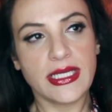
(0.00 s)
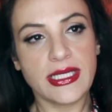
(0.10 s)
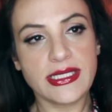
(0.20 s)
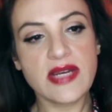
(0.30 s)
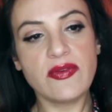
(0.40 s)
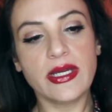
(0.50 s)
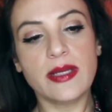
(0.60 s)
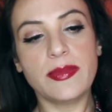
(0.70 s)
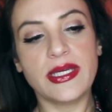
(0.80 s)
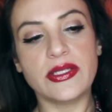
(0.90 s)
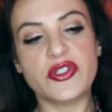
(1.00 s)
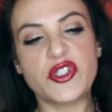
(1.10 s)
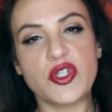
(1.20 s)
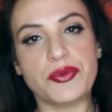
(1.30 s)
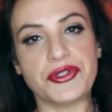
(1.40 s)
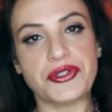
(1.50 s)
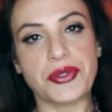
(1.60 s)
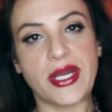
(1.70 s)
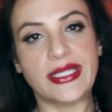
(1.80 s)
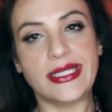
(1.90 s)
never going to be super
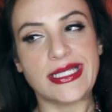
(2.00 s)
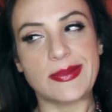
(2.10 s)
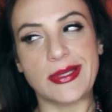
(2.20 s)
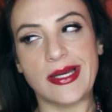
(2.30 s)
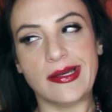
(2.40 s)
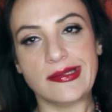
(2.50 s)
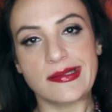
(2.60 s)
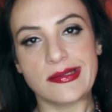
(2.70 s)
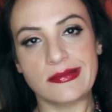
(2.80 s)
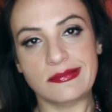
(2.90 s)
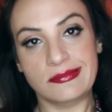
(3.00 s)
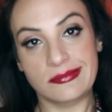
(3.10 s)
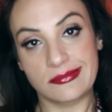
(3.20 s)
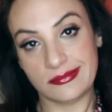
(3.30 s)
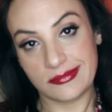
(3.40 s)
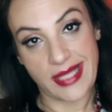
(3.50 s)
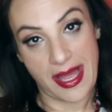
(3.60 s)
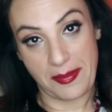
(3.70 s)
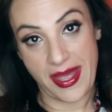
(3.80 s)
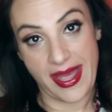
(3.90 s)
straight, let's be honest.
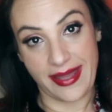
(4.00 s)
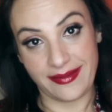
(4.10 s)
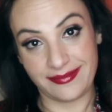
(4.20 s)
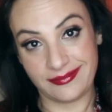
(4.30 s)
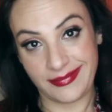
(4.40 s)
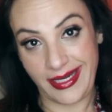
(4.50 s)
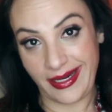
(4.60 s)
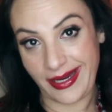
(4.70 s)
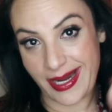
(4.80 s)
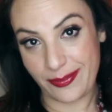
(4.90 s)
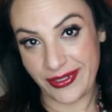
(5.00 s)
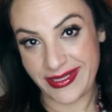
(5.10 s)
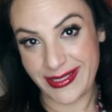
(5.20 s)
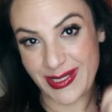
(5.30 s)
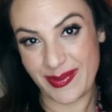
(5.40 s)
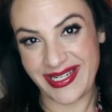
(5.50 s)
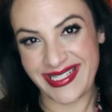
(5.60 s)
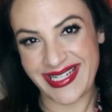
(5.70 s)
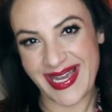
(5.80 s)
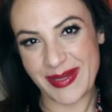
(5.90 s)
Not Matt. In and out of prison so many
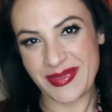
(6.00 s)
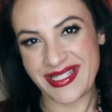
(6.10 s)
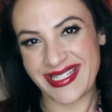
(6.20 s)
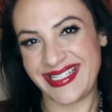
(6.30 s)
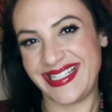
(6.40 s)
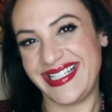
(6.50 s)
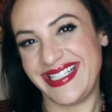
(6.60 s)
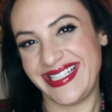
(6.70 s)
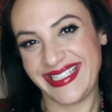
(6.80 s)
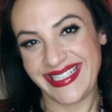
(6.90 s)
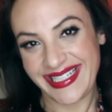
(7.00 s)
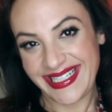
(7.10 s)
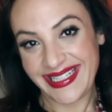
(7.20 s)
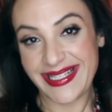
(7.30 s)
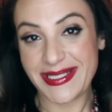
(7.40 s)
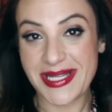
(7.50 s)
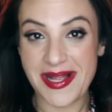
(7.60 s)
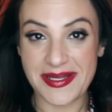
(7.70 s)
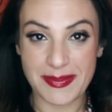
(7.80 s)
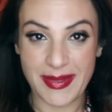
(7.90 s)
times. Let's
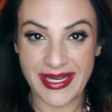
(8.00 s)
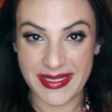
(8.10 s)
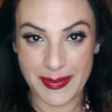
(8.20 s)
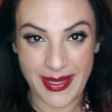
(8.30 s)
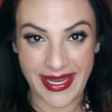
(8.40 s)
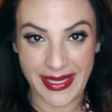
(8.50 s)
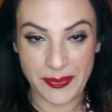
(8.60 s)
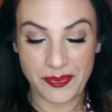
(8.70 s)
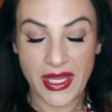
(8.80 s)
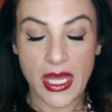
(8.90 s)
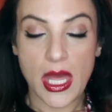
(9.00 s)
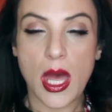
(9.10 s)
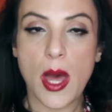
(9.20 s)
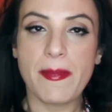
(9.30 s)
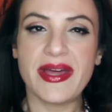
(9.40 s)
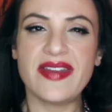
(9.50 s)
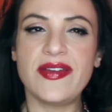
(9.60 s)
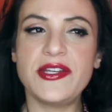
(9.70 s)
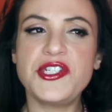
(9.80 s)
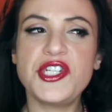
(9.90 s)
call a spade a spade. But if
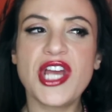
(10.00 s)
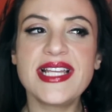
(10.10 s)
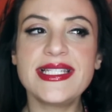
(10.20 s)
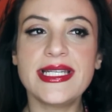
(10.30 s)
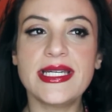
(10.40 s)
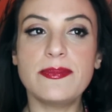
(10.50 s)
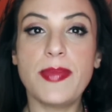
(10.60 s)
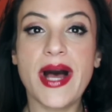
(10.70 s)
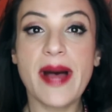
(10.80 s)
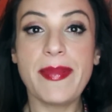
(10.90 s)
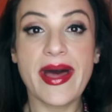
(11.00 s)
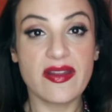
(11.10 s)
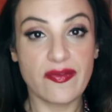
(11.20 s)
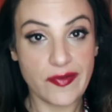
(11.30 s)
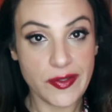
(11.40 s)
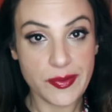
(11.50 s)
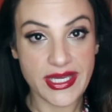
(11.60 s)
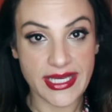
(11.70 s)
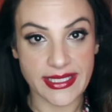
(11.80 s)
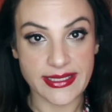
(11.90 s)
he just can pop out a few
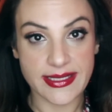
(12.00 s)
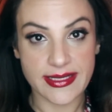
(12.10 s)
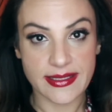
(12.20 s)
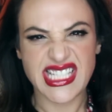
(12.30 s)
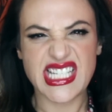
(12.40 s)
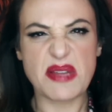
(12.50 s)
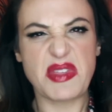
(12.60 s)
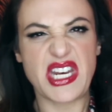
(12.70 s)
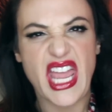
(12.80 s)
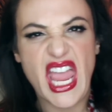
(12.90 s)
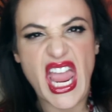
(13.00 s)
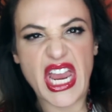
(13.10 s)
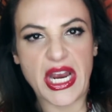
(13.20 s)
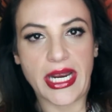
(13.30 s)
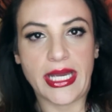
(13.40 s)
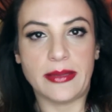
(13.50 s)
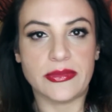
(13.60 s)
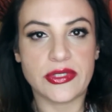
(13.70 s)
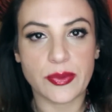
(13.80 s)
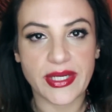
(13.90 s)
kids, something to anchor
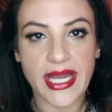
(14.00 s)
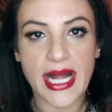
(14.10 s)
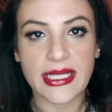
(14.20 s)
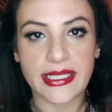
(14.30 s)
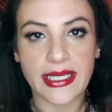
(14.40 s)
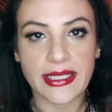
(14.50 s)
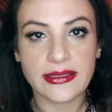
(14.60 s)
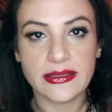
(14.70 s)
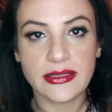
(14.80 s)
him to reality,